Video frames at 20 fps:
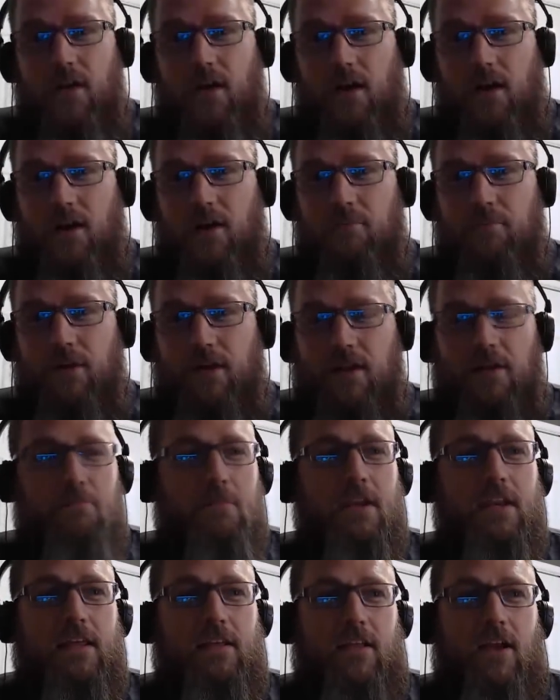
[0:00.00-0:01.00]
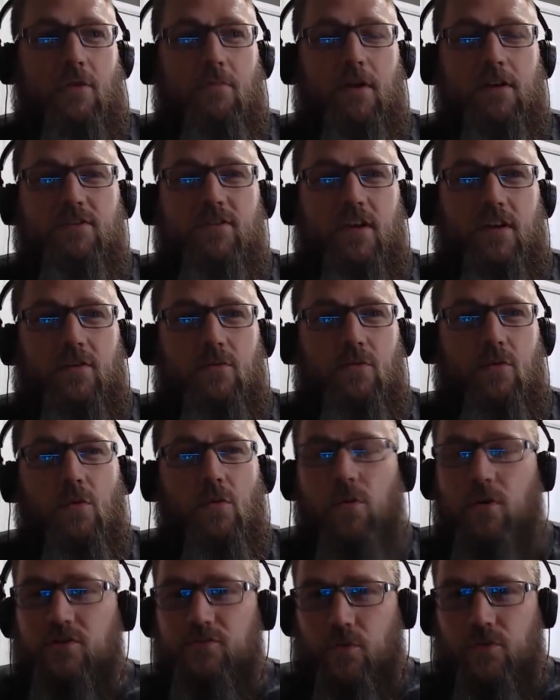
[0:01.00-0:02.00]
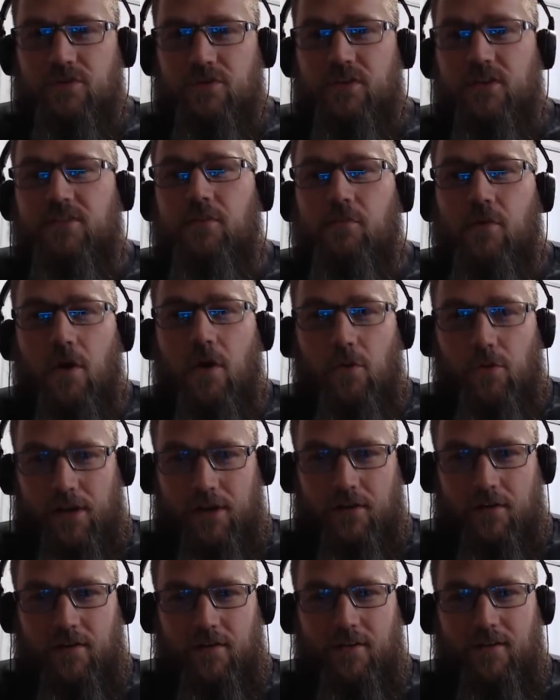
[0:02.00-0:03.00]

But immediately everybody's like, well, where's 460 rolling?